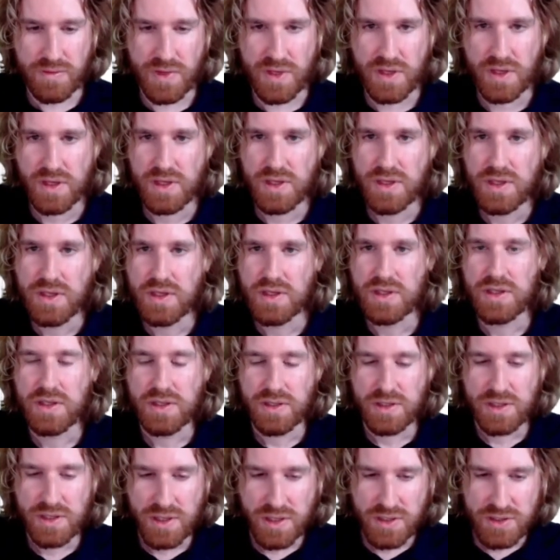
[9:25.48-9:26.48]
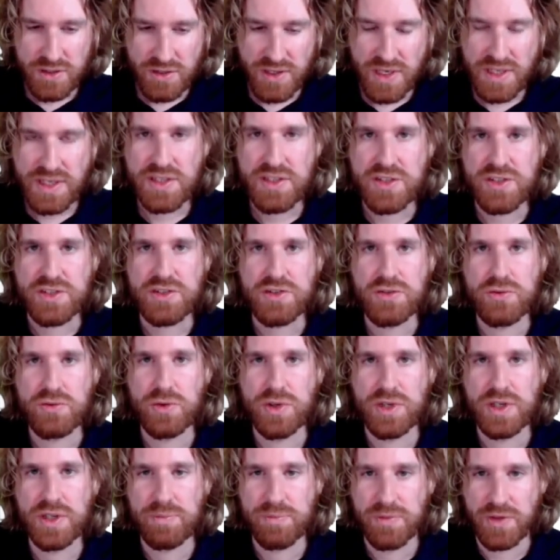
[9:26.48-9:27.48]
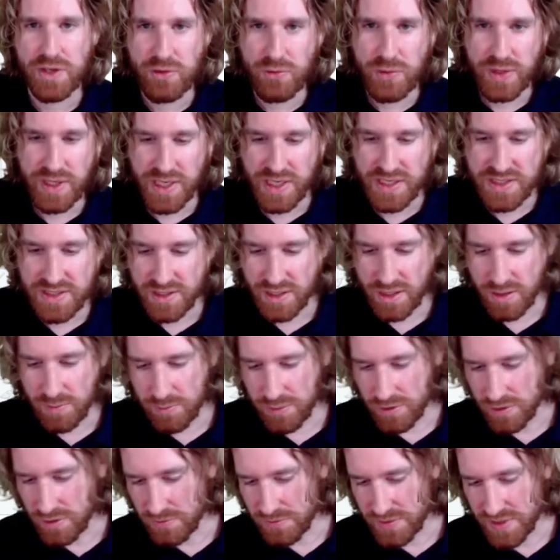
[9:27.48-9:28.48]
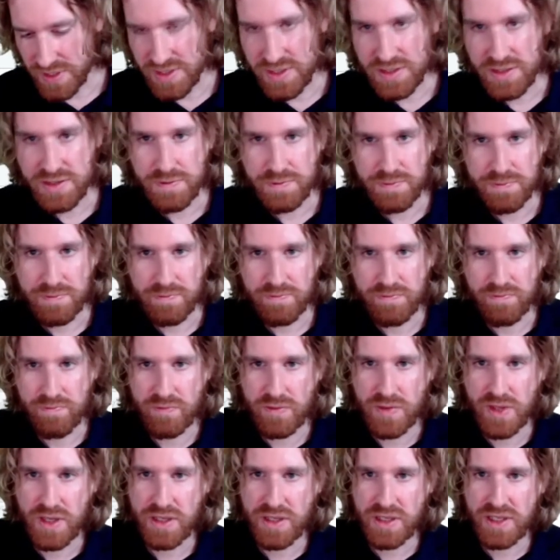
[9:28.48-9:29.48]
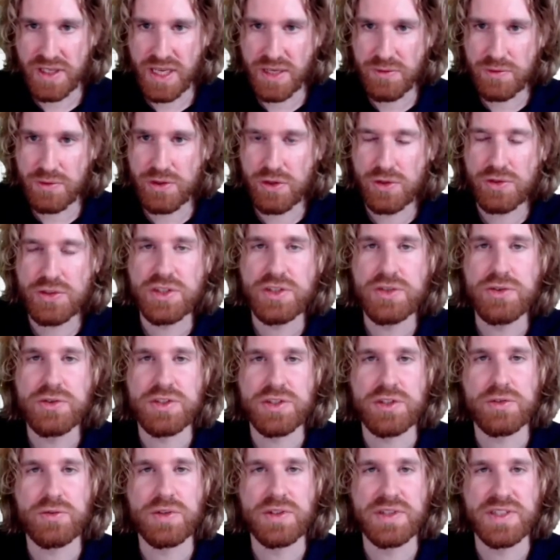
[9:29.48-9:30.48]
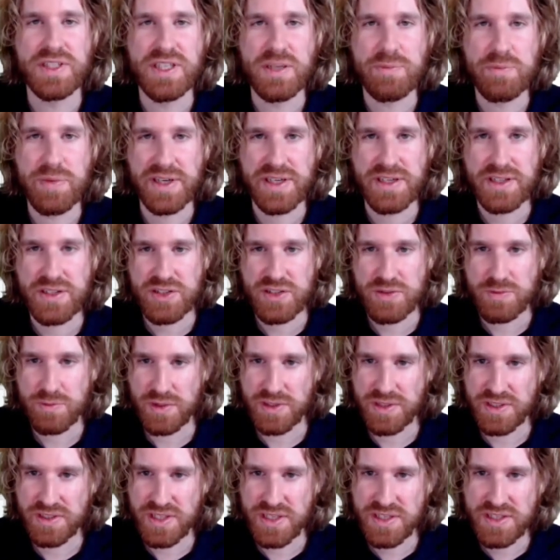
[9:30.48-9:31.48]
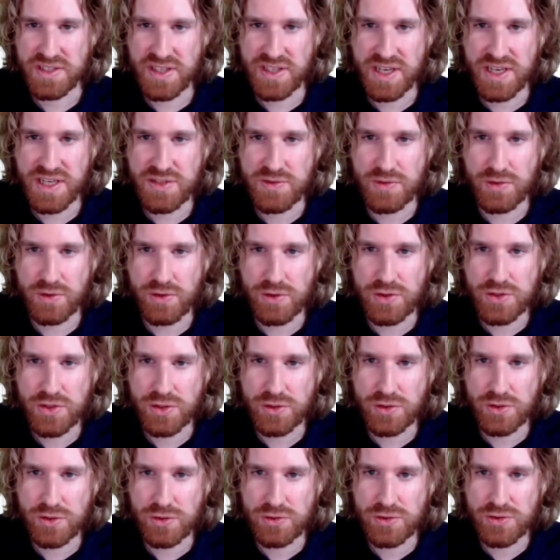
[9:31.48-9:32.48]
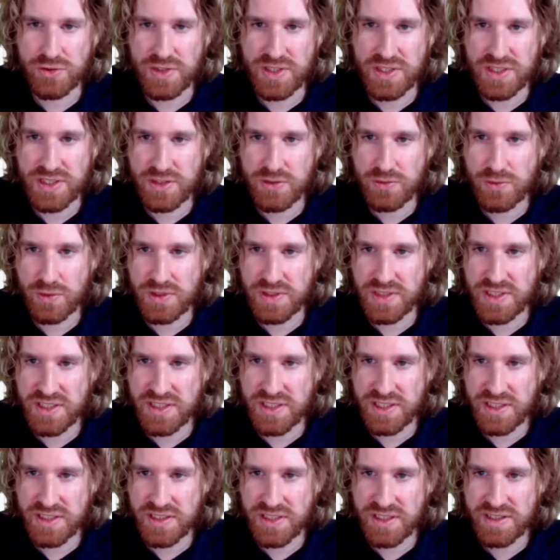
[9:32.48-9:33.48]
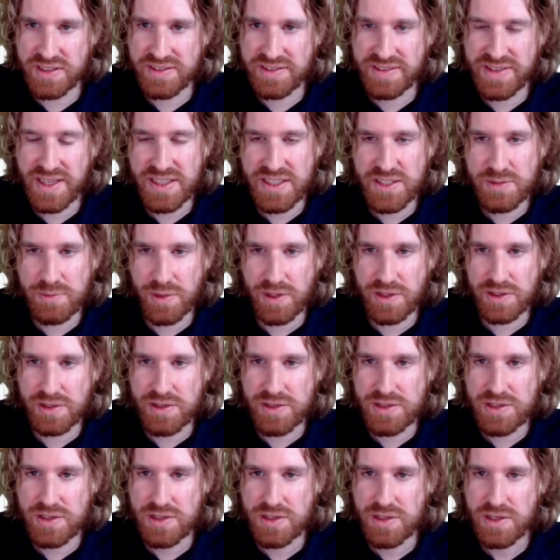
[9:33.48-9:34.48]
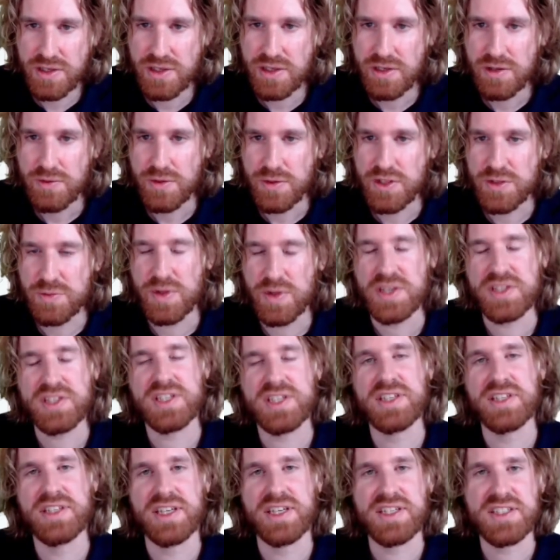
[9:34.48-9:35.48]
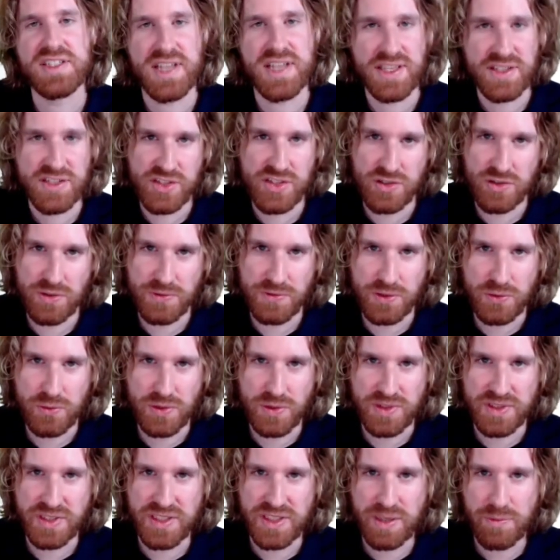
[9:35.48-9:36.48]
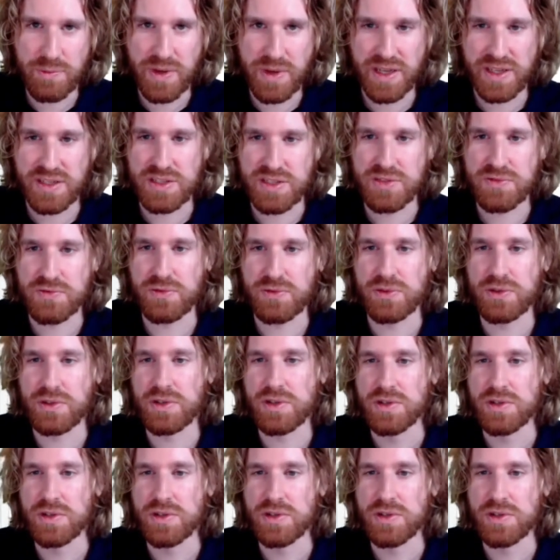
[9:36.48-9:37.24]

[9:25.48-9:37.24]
So let us do a quick example of this. Again, we're going to use the quantida package, but in this case we're also going to need quantida.textModels, which is basically an extension of the quantida package for